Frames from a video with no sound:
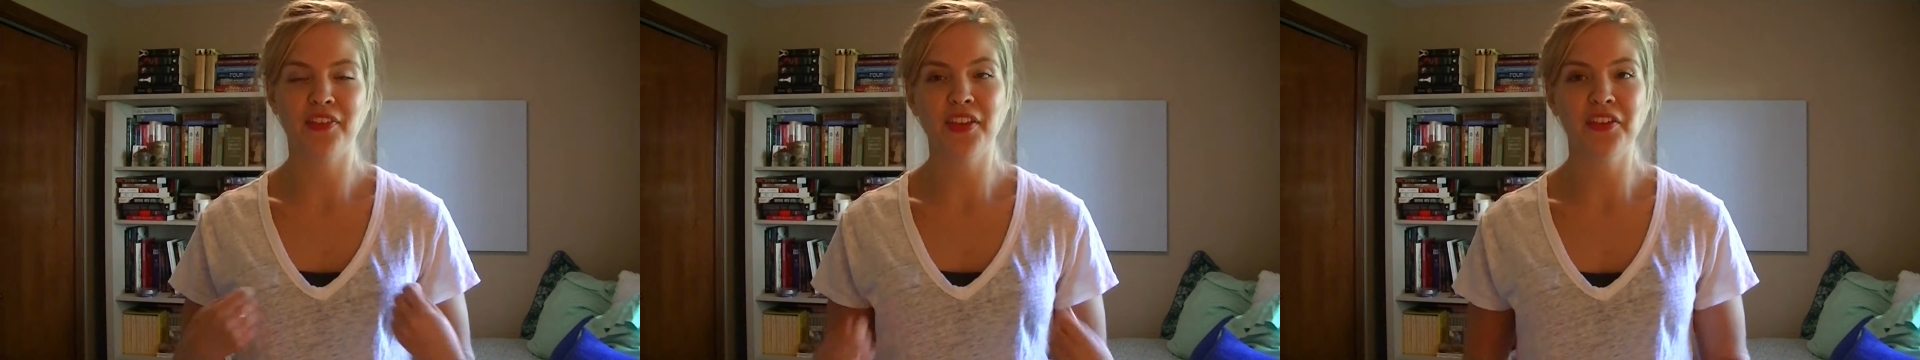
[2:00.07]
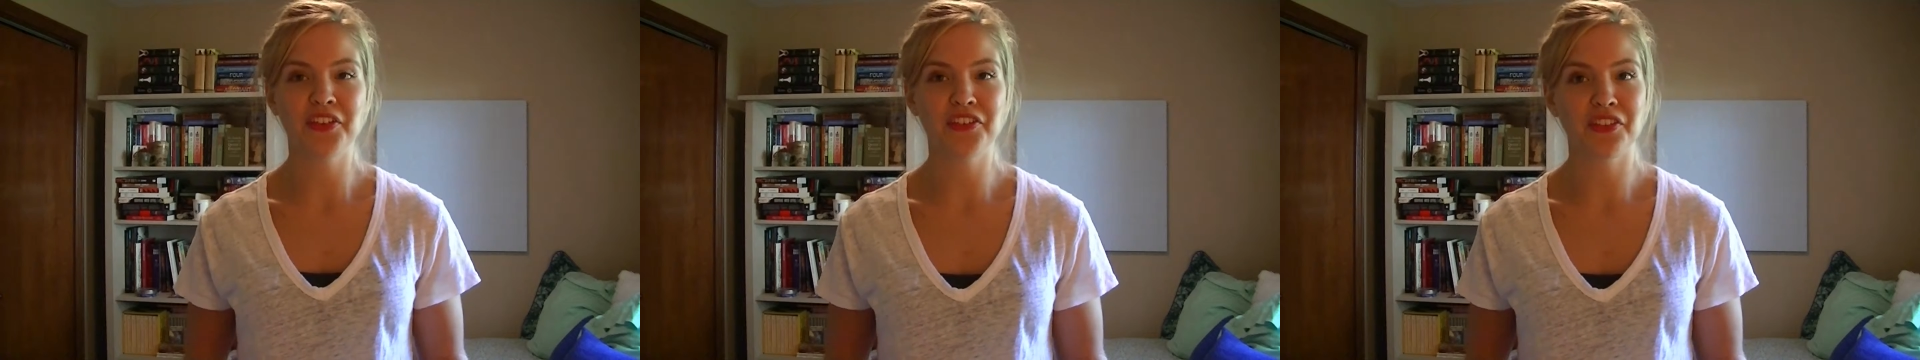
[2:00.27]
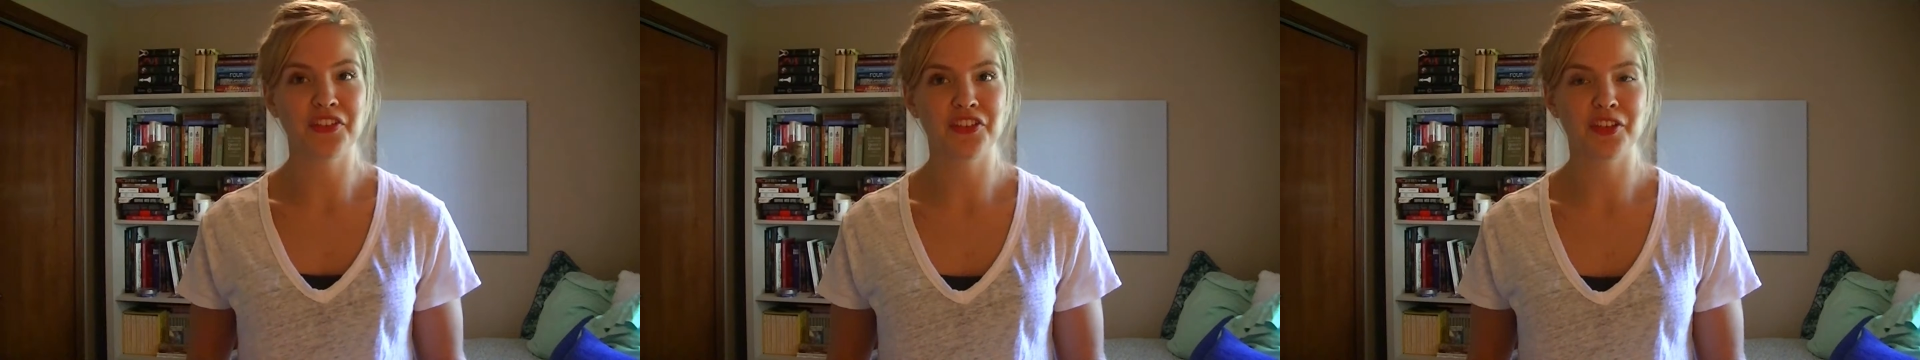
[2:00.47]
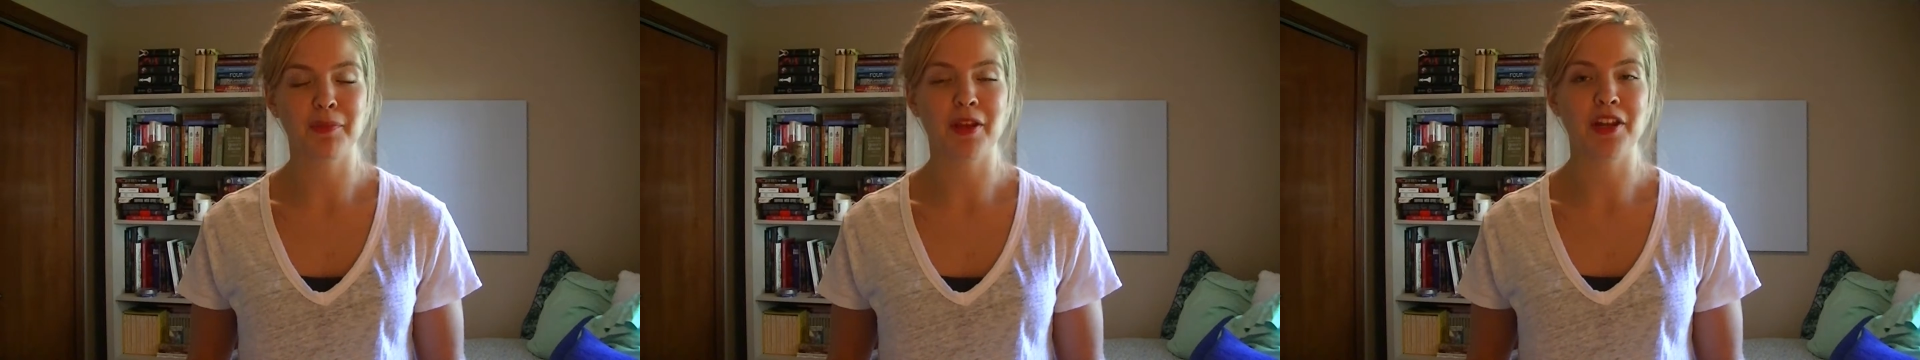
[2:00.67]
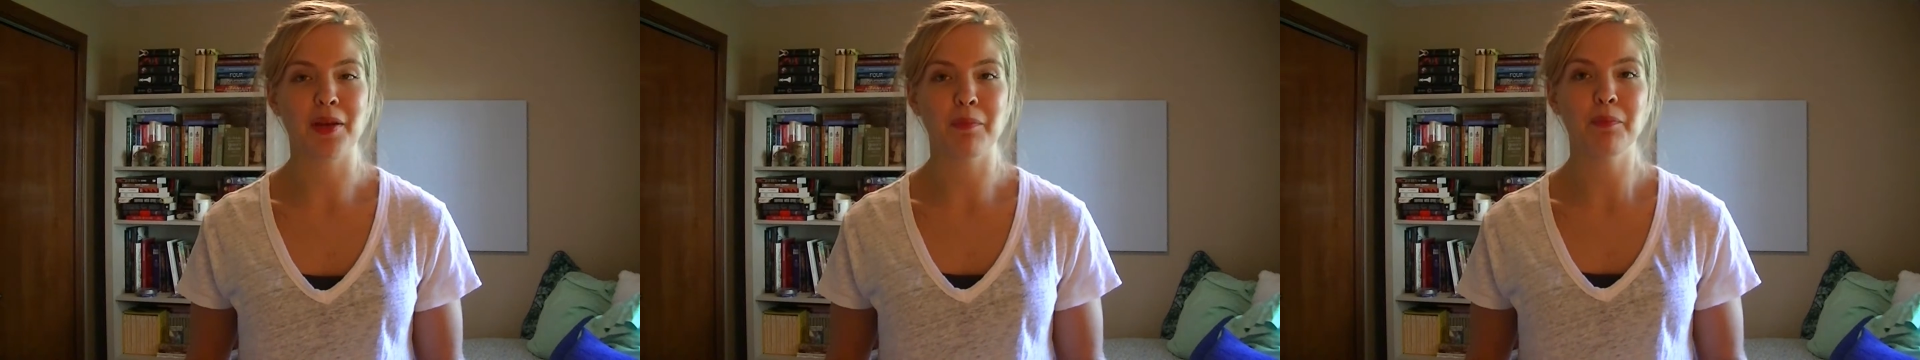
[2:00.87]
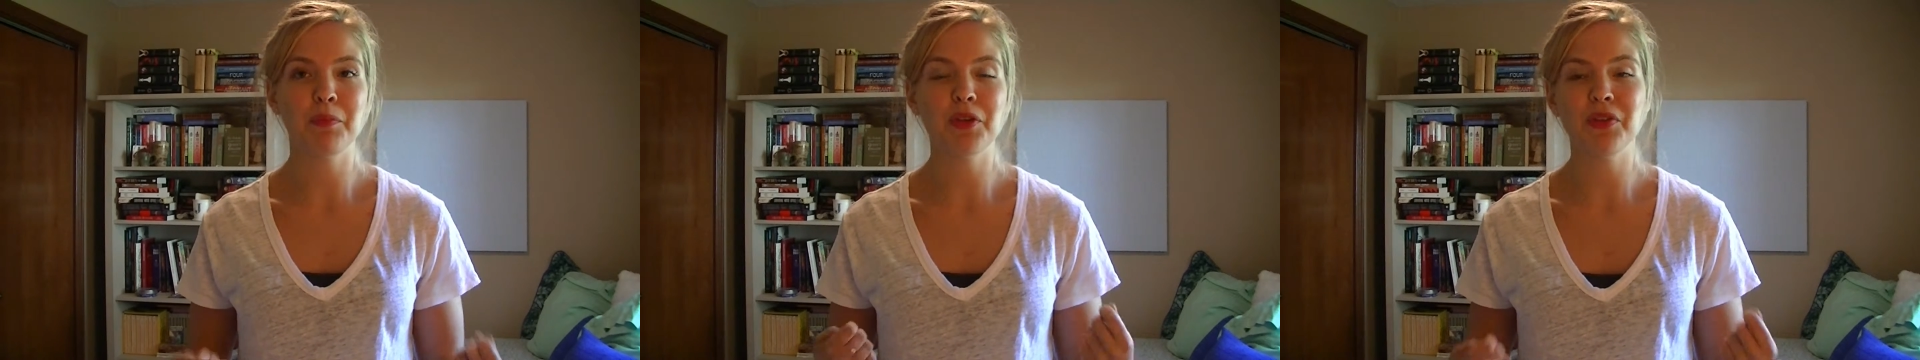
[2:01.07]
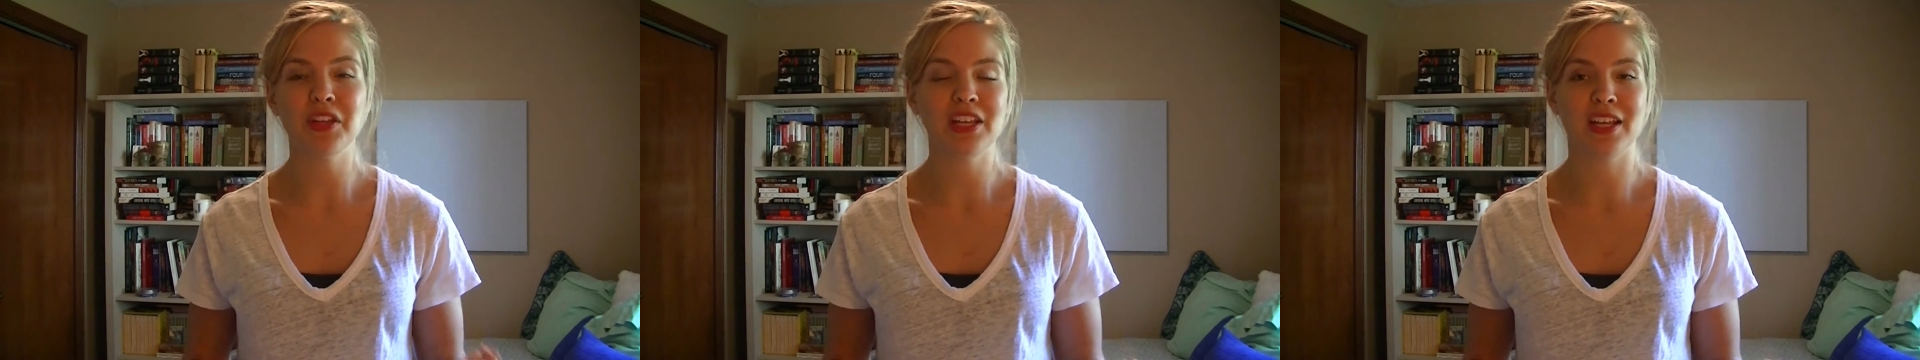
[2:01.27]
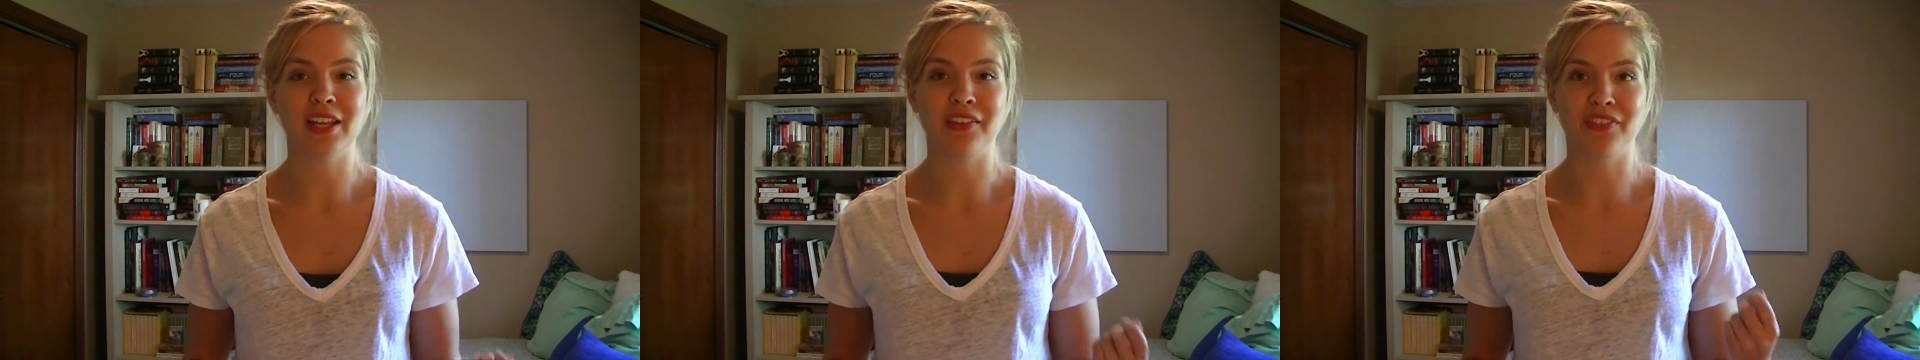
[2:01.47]
sailors on their ship end up
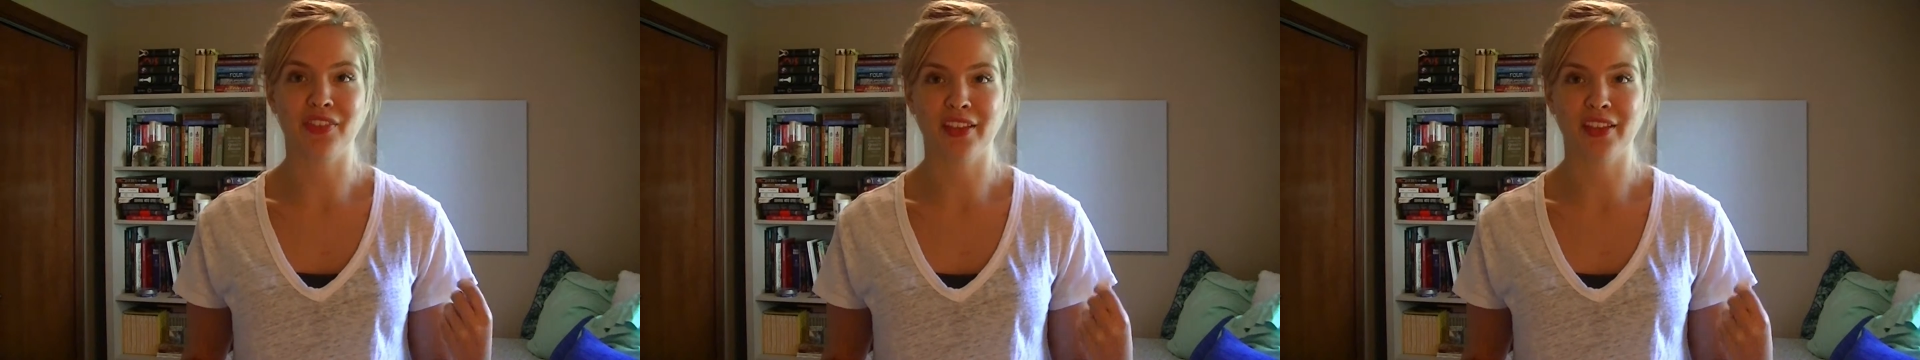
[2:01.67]
mutinying against